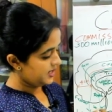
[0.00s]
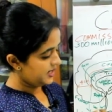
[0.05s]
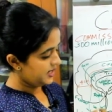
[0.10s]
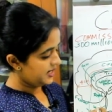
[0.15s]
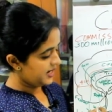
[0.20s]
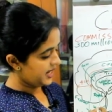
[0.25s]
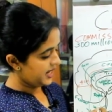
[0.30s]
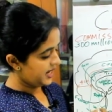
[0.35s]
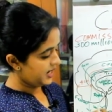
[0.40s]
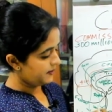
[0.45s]

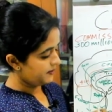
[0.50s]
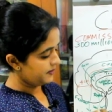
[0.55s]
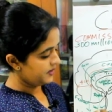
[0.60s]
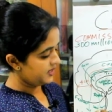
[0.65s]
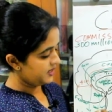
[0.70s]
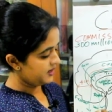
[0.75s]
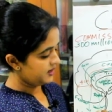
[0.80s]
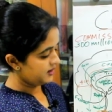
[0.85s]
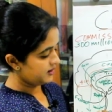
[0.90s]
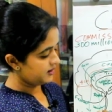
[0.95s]

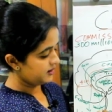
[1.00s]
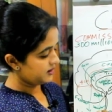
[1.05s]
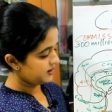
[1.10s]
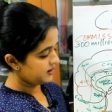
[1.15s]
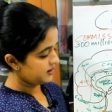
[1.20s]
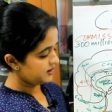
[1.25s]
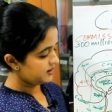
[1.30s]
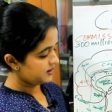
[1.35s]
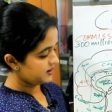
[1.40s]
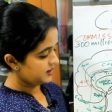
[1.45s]
lamina
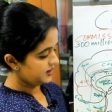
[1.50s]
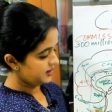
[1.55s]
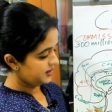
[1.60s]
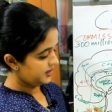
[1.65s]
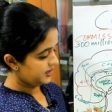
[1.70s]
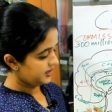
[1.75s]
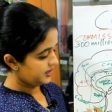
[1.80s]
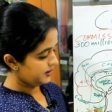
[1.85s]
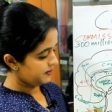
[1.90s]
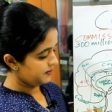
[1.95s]

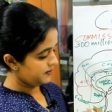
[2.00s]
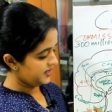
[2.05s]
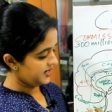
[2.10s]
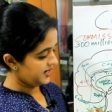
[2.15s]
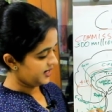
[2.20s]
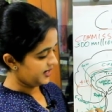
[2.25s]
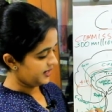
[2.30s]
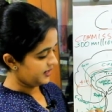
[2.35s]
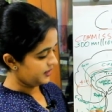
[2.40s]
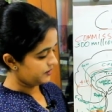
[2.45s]

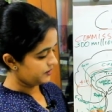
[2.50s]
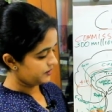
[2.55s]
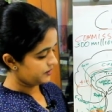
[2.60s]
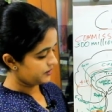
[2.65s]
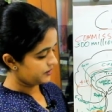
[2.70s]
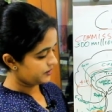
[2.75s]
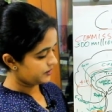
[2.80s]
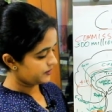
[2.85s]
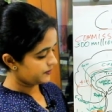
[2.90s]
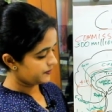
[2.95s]

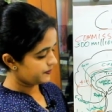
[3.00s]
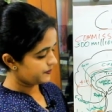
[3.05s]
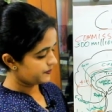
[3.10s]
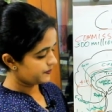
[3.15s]
terminalis.